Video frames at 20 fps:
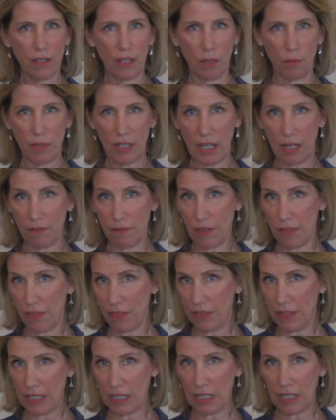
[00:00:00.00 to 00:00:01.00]
and we have a
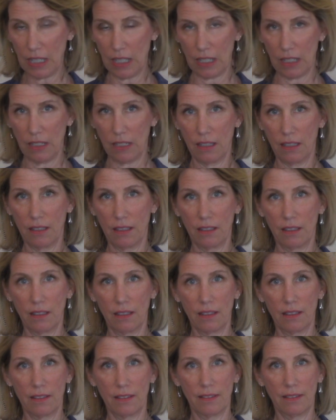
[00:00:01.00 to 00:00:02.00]
thinking
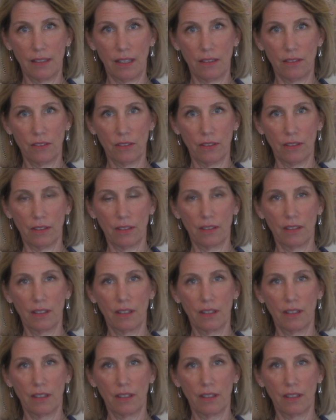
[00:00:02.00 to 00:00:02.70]
center.